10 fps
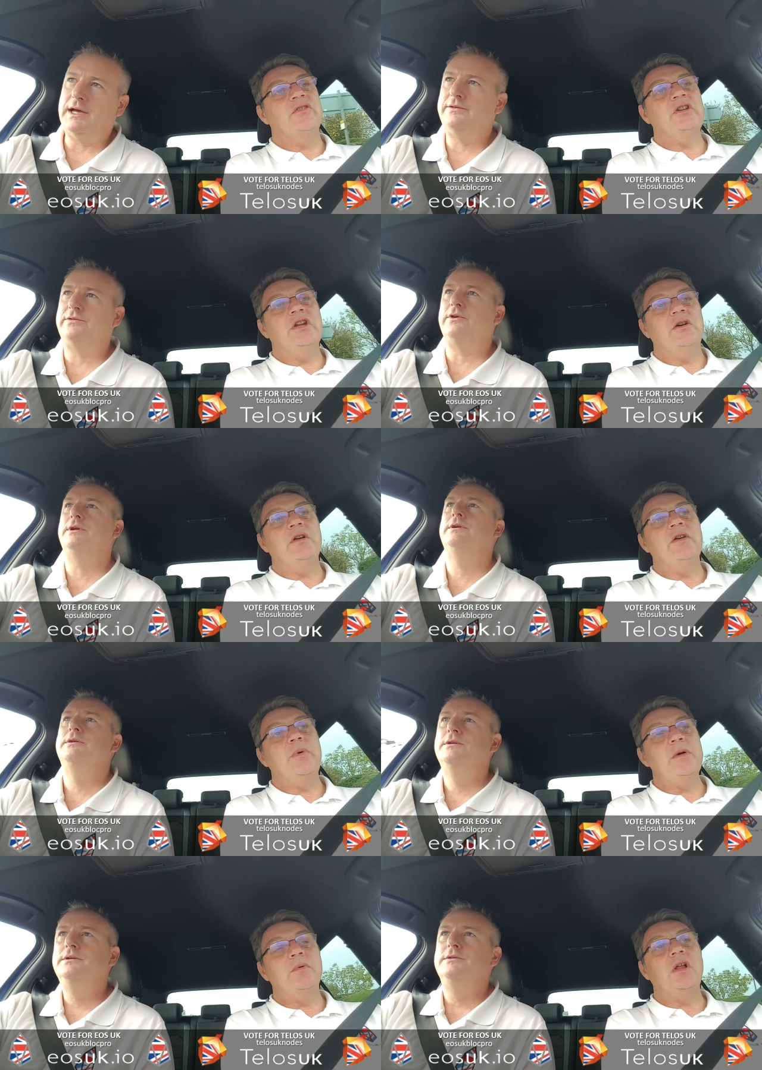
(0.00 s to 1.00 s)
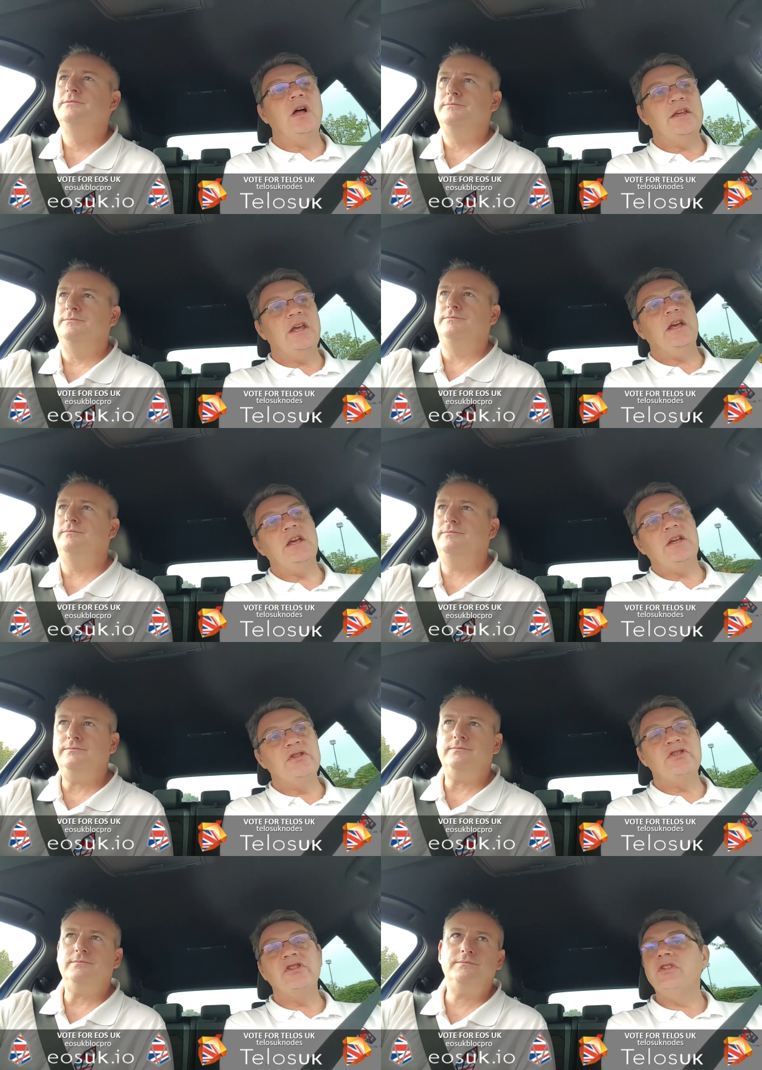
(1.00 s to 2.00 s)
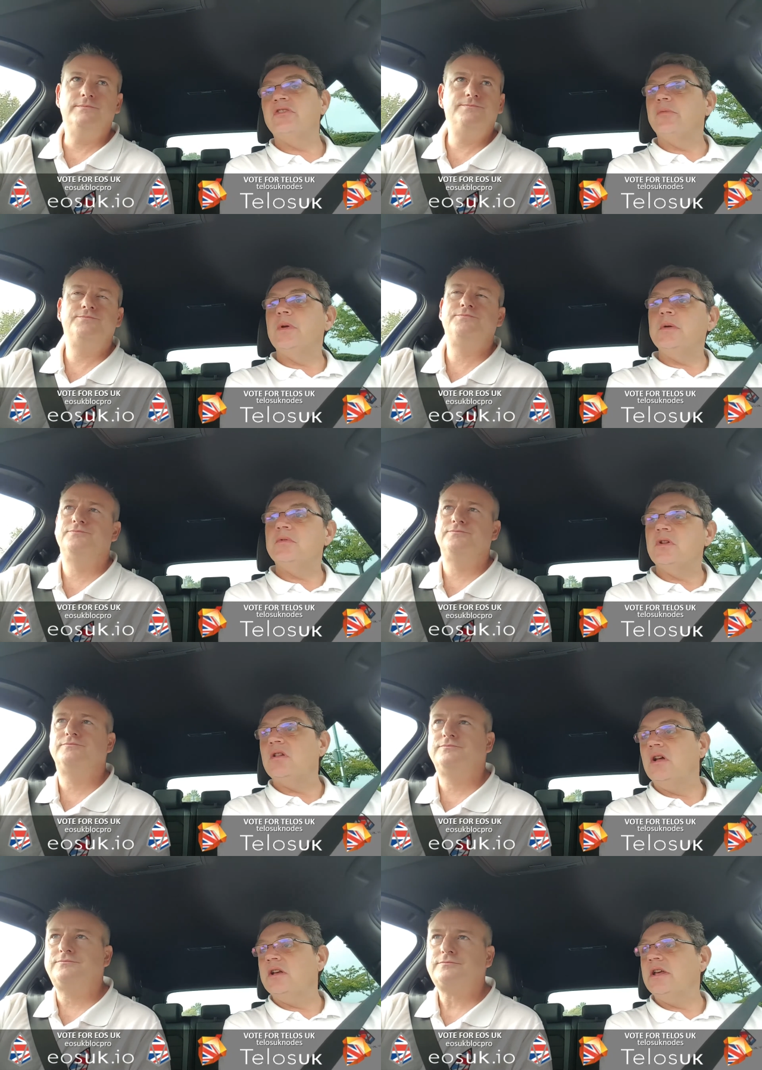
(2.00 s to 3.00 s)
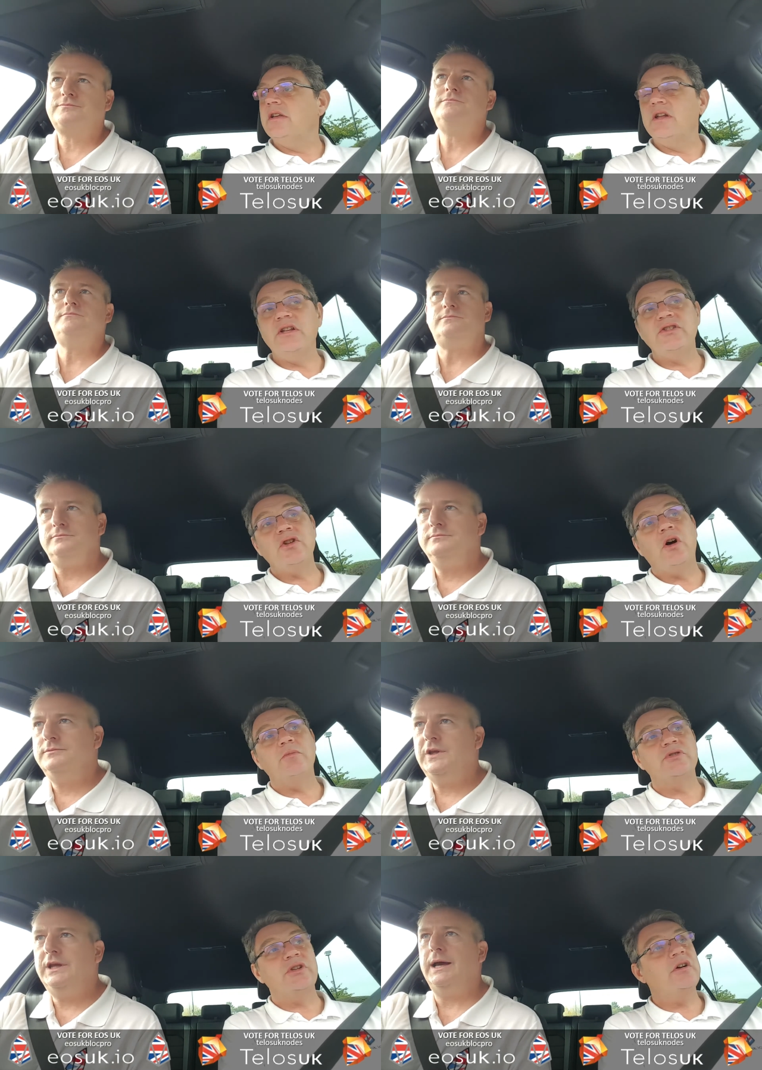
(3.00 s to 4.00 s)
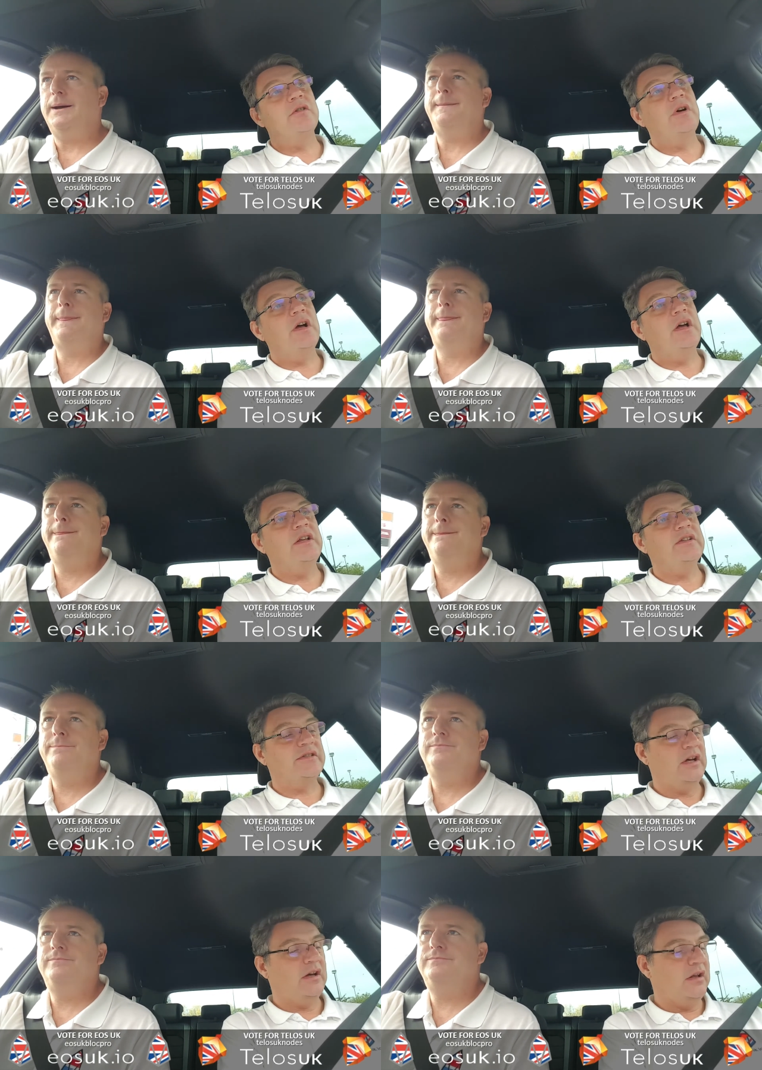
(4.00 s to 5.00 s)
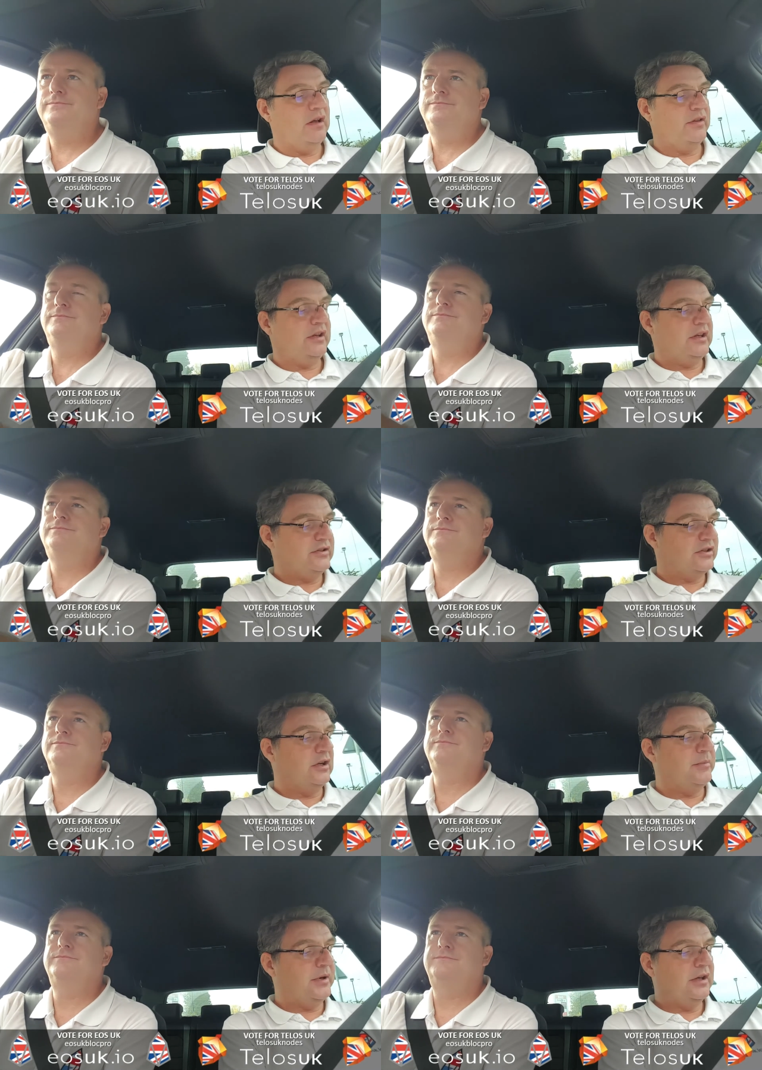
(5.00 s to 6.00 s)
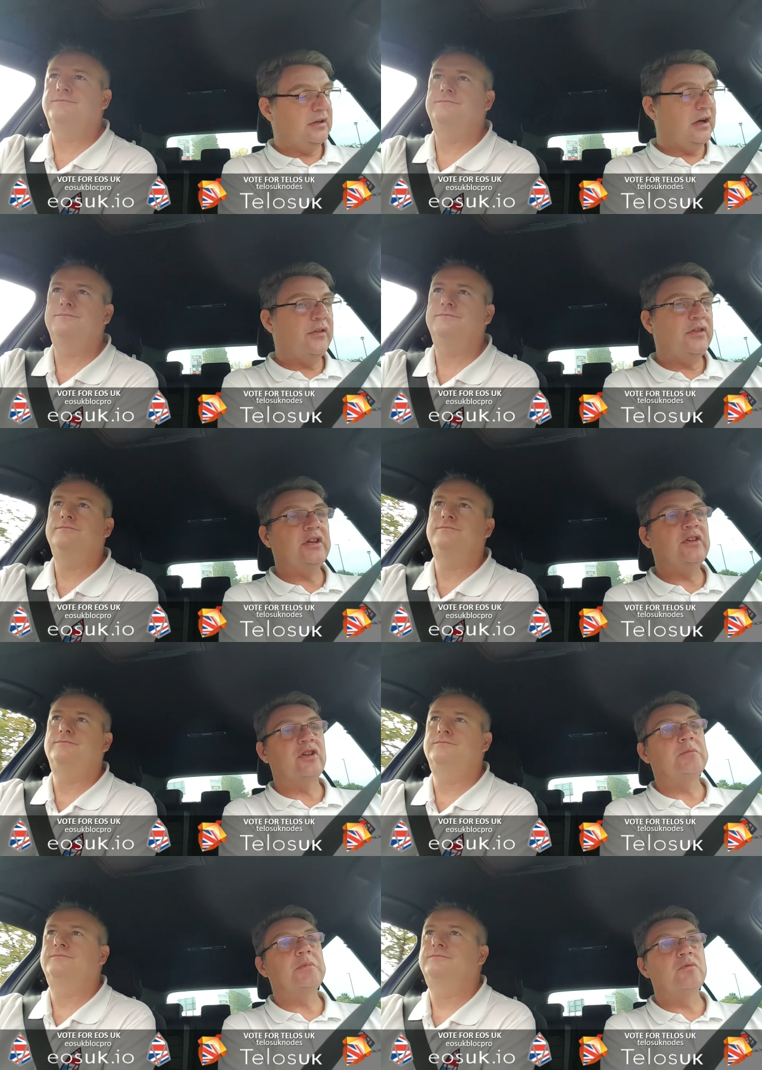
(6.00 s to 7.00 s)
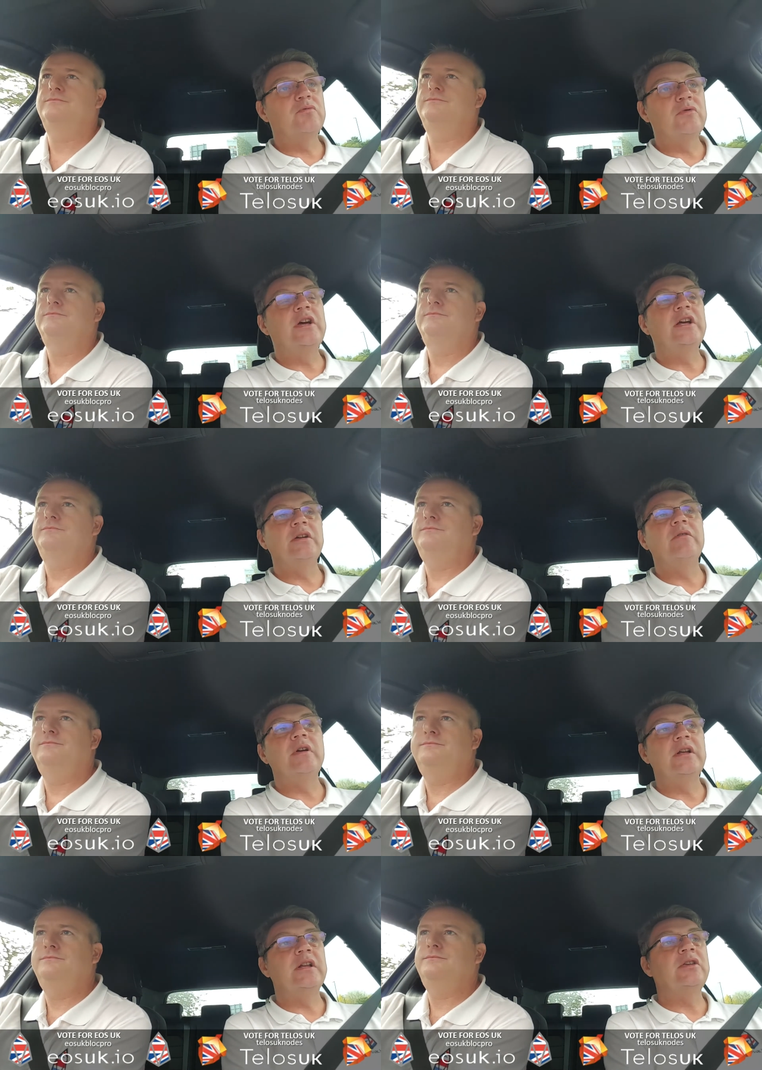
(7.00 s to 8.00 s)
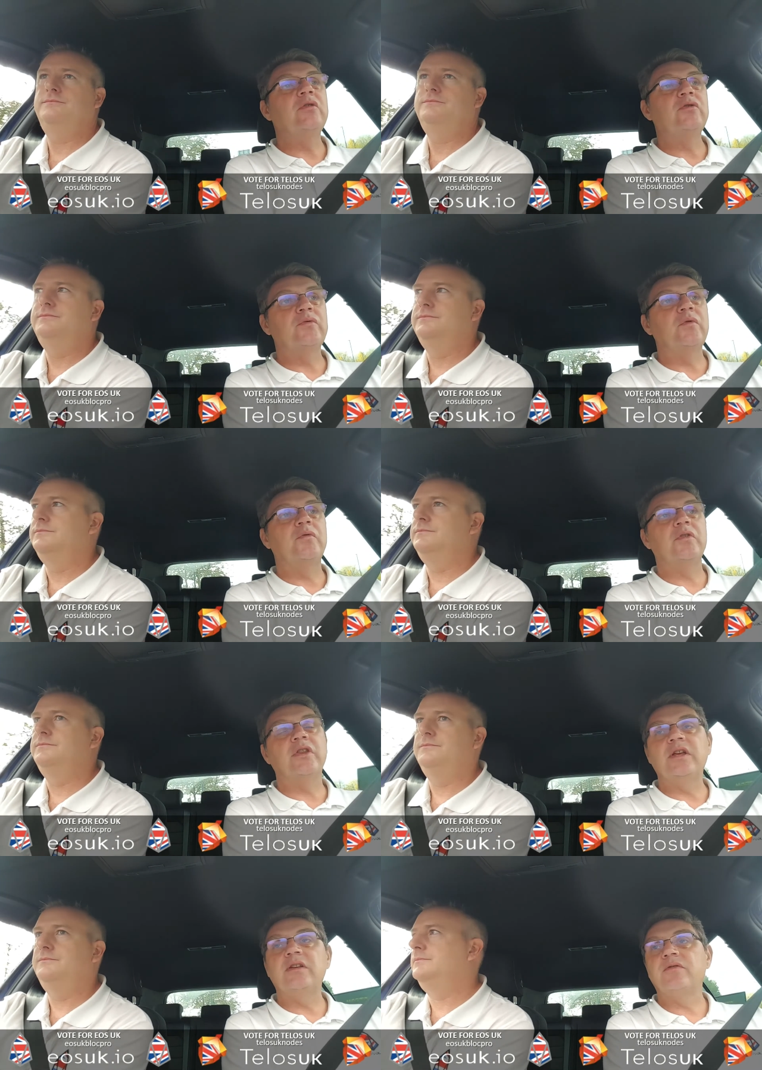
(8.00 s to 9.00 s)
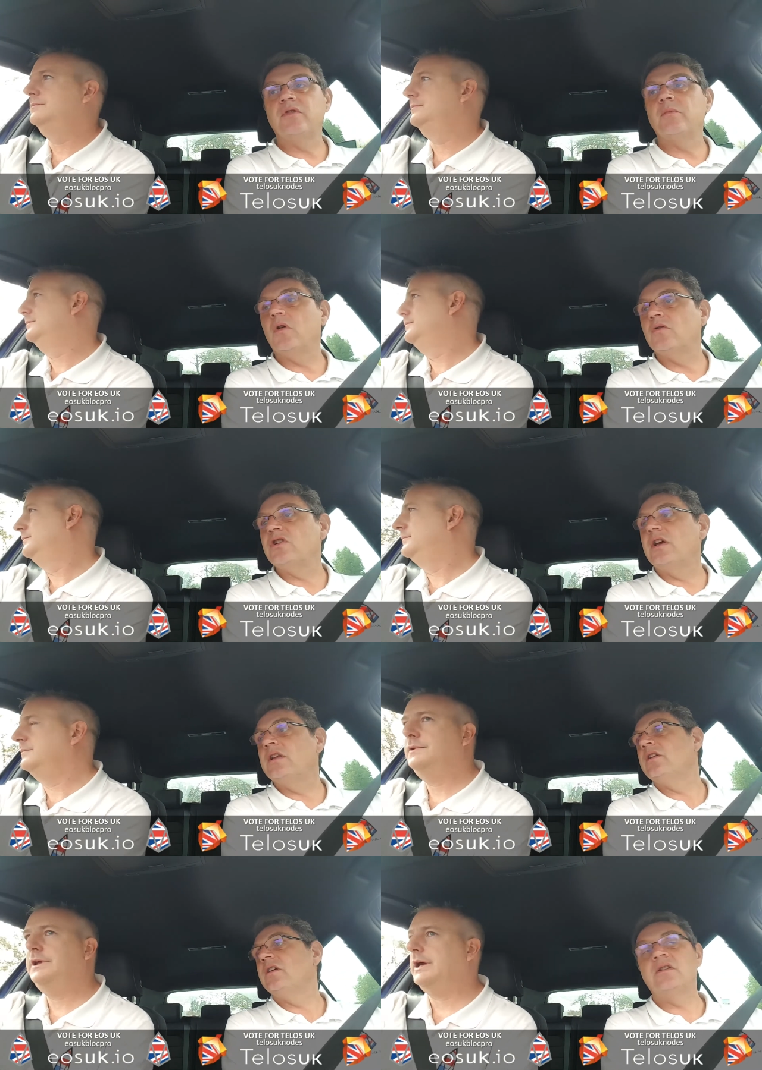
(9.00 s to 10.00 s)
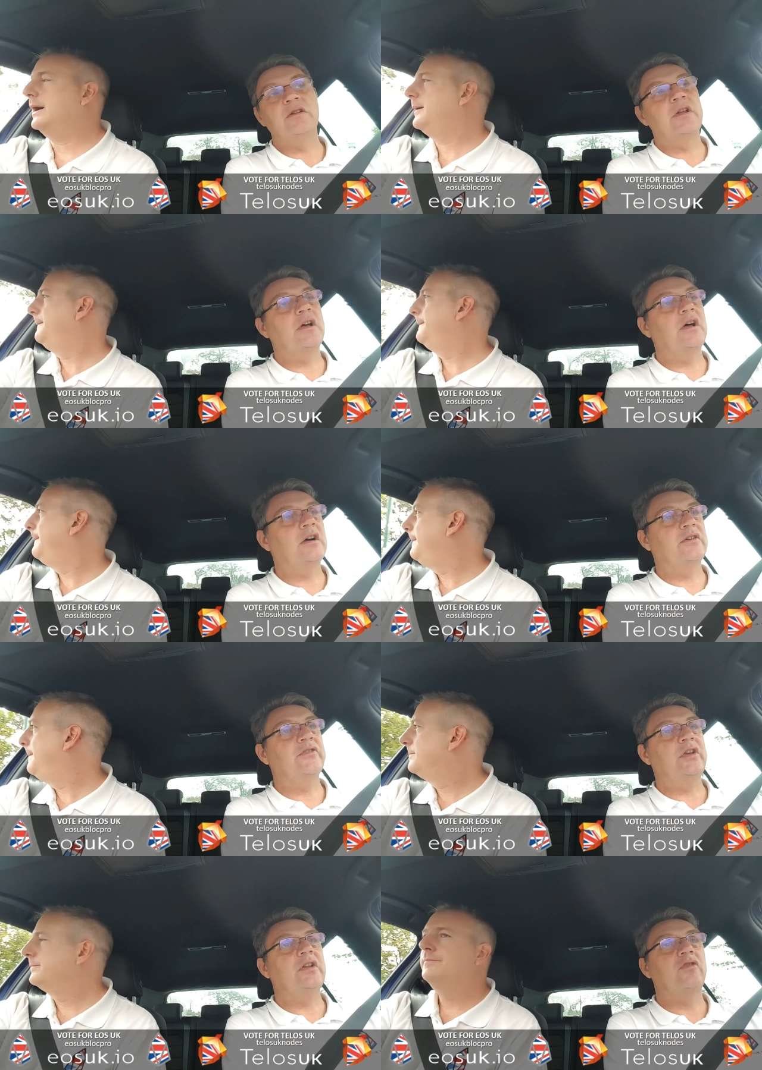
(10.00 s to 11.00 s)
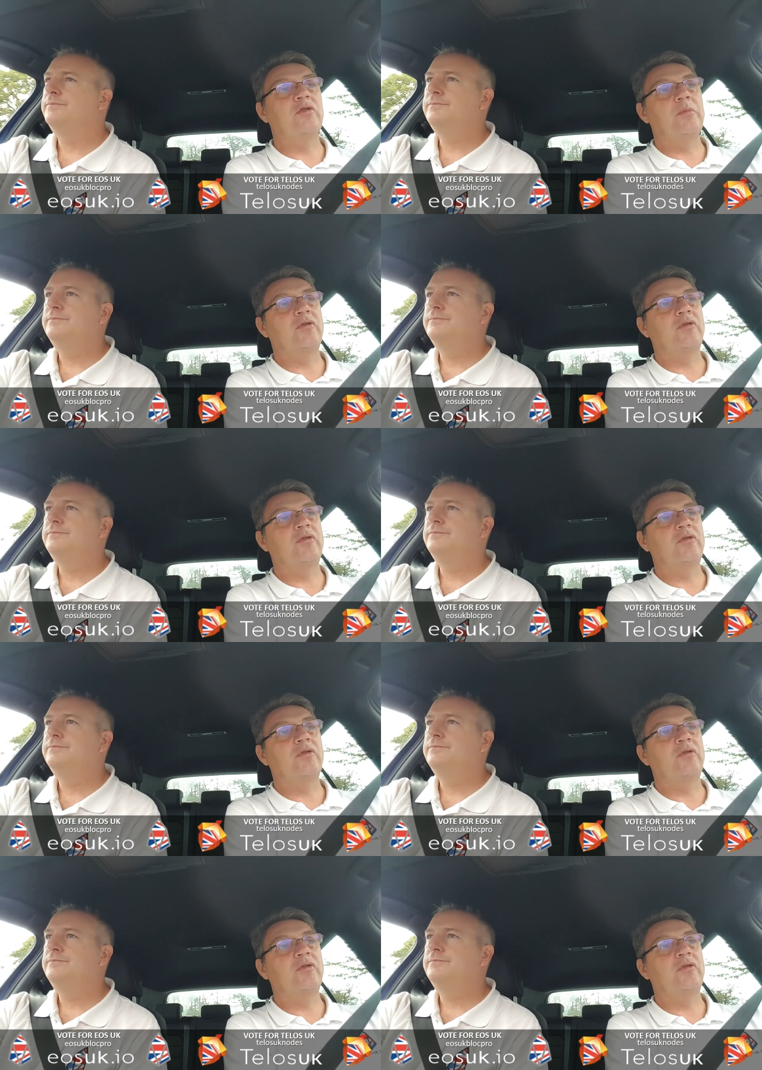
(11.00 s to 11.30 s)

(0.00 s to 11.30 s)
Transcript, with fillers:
Speaker 1: yeah, you know, so. if people like it, it continues. If people don't like it, then it stops. So yeah. uh, it's, I, I, think it's going to be, I think it's going to be really, really useful for the for the blockchain. Yeah, and, uh, I can see lots of